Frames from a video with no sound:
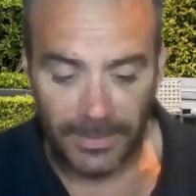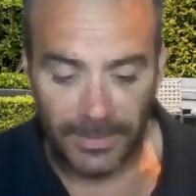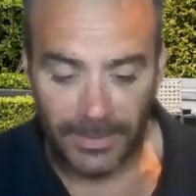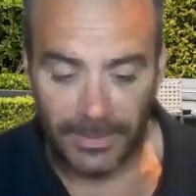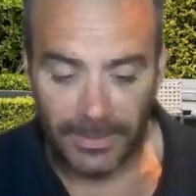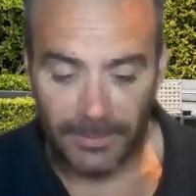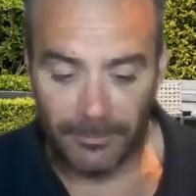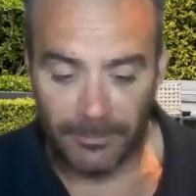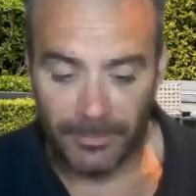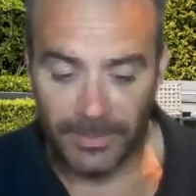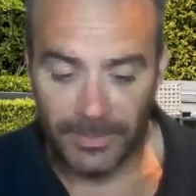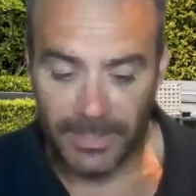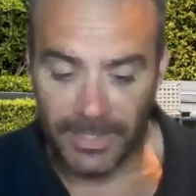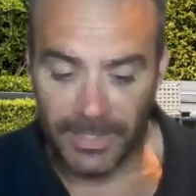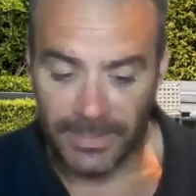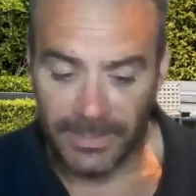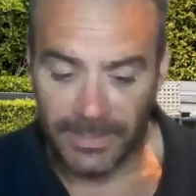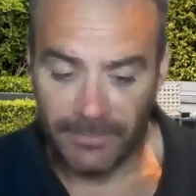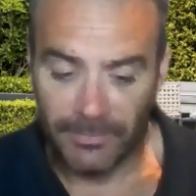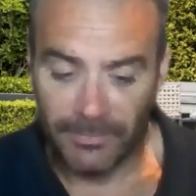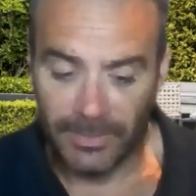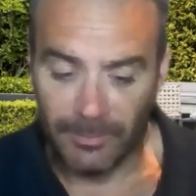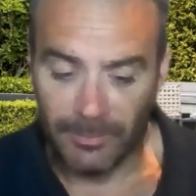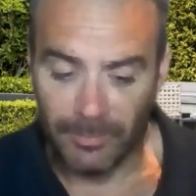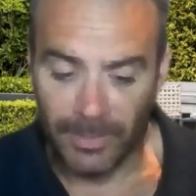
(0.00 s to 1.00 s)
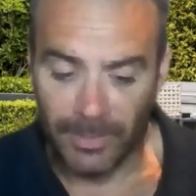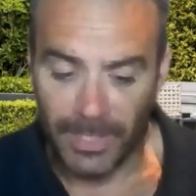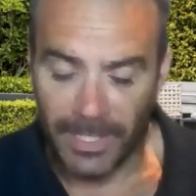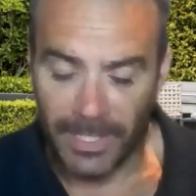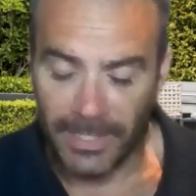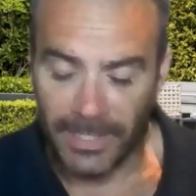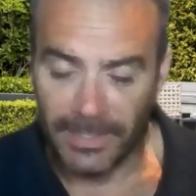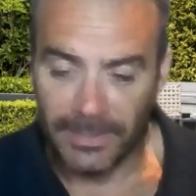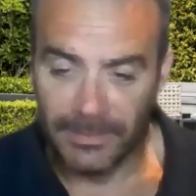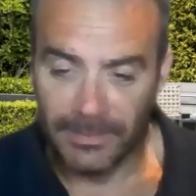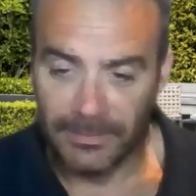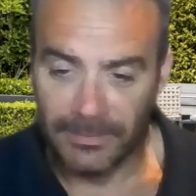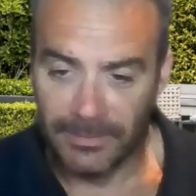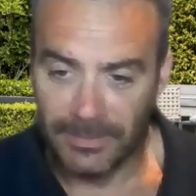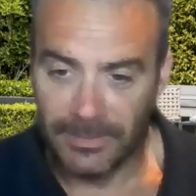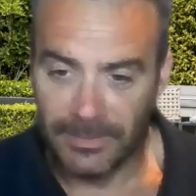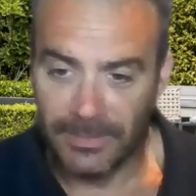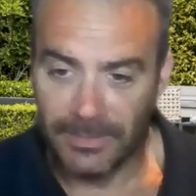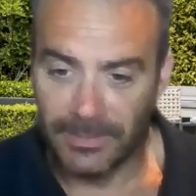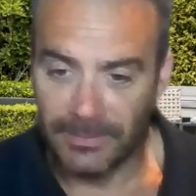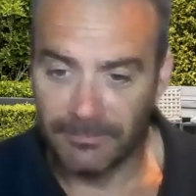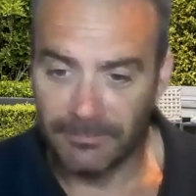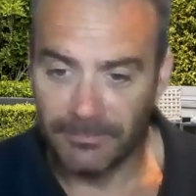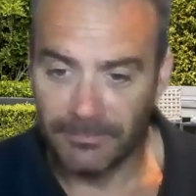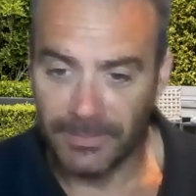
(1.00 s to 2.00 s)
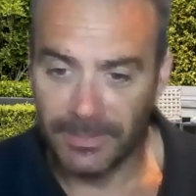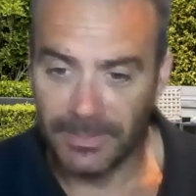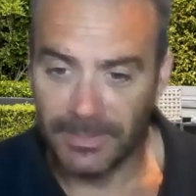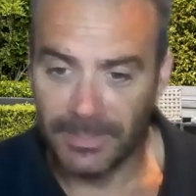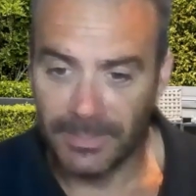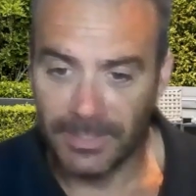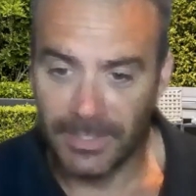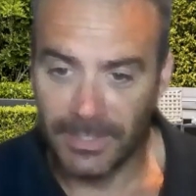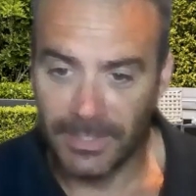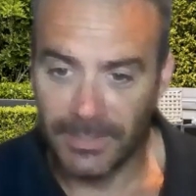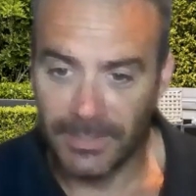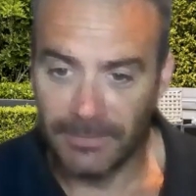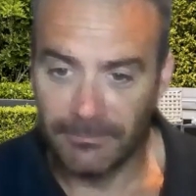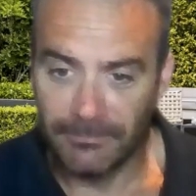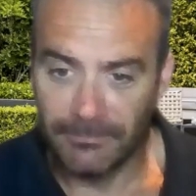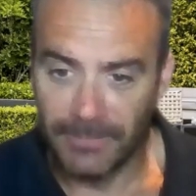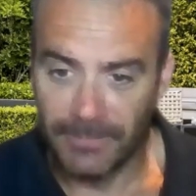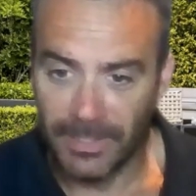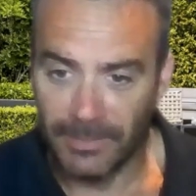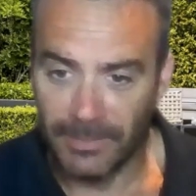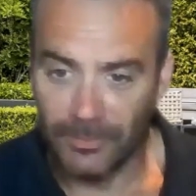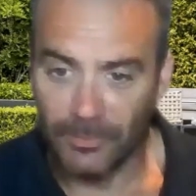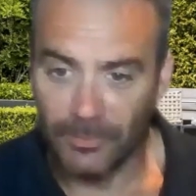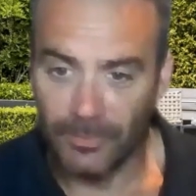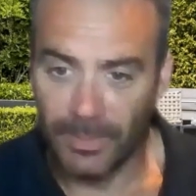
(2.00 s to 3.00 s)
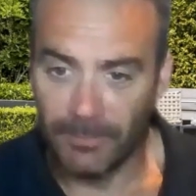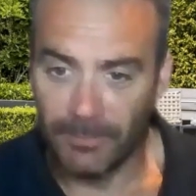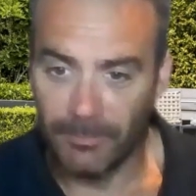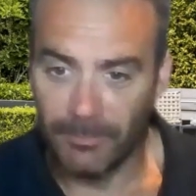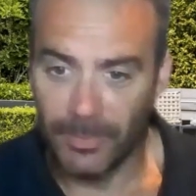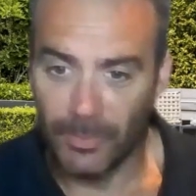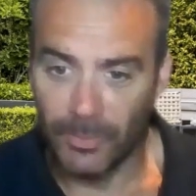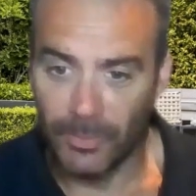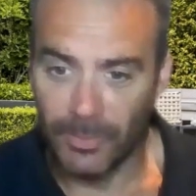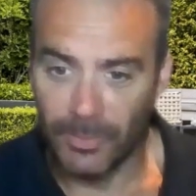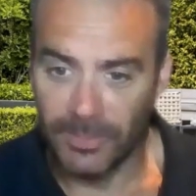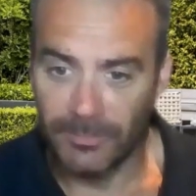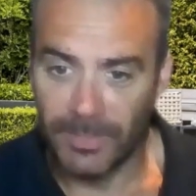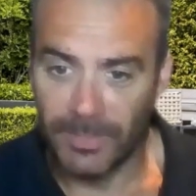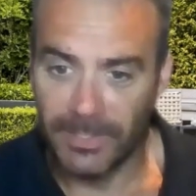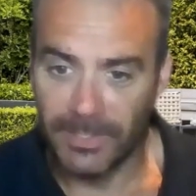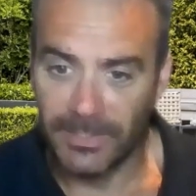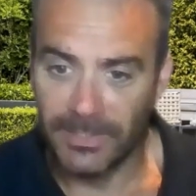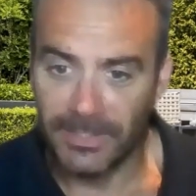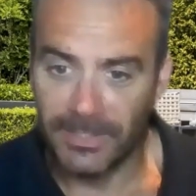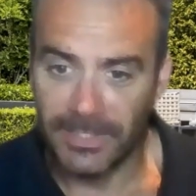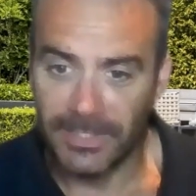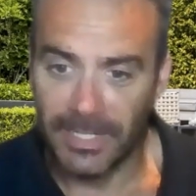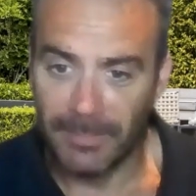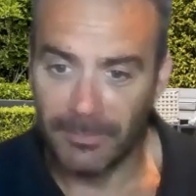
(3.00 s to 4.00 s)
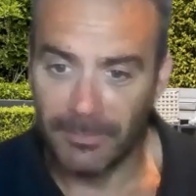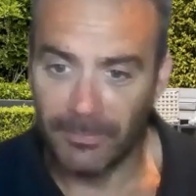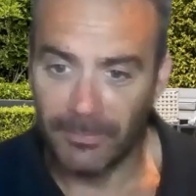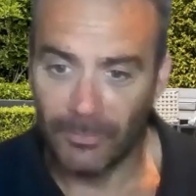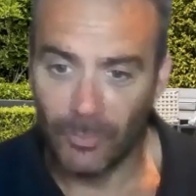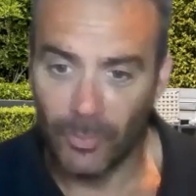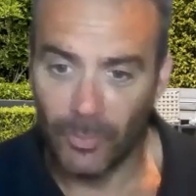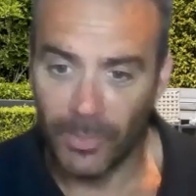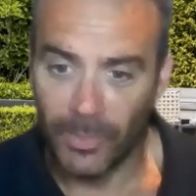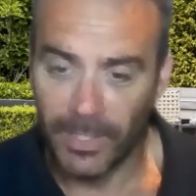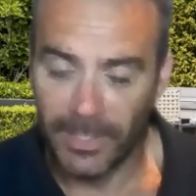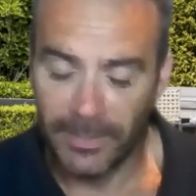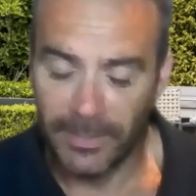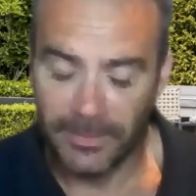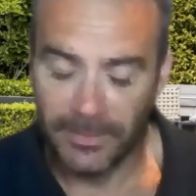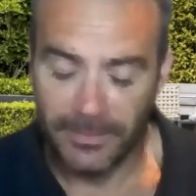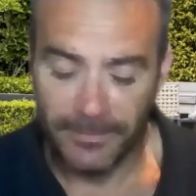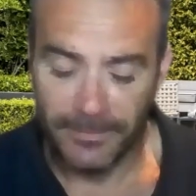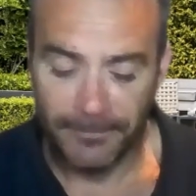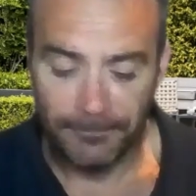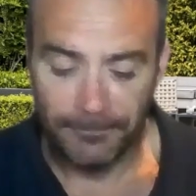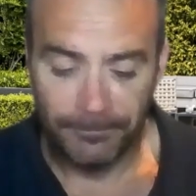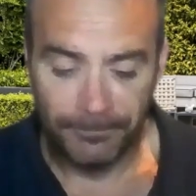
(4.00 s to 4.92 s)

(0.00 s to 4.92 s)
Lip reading: But yeah, definitely planning is the key, and building as much as you can beforehand.